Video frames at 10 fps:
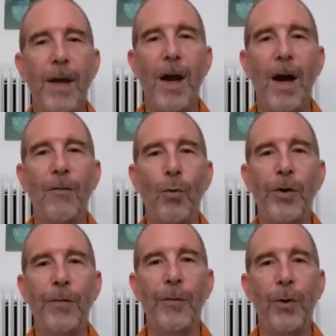Have a
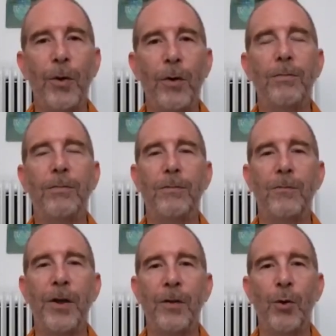wonderful
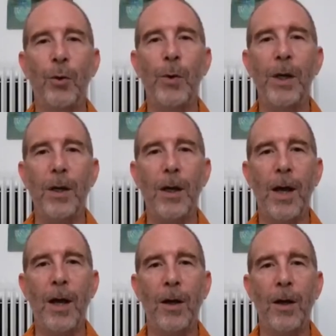rest of your week
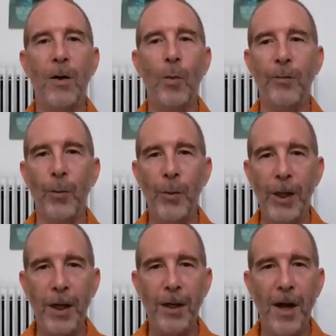and a wonderful
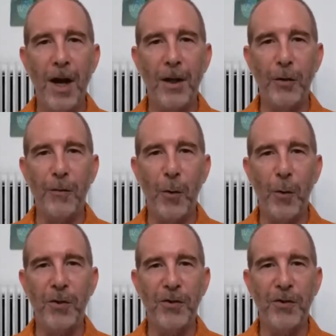weekend. I look forward
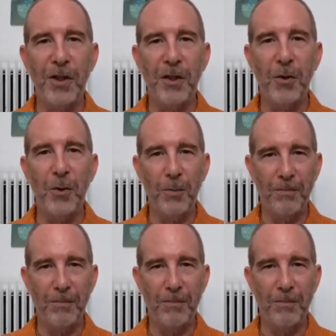to seeing you
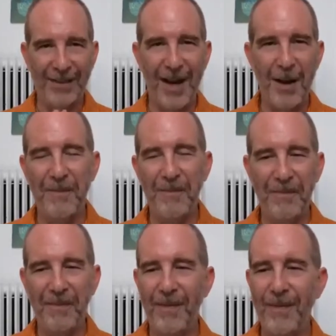next time.
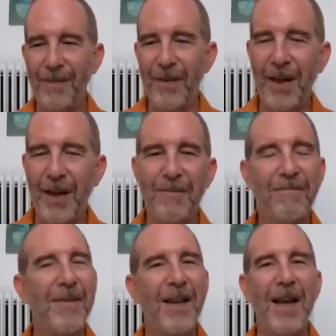Okay.
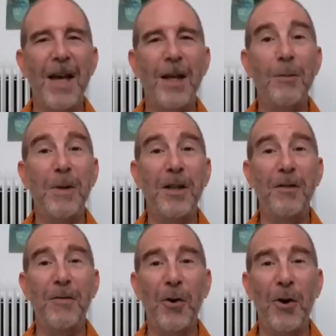And meeting
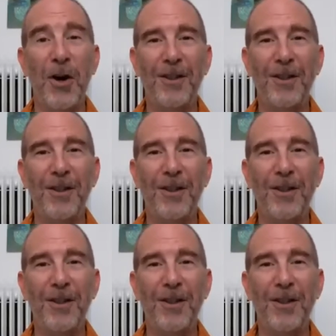for all.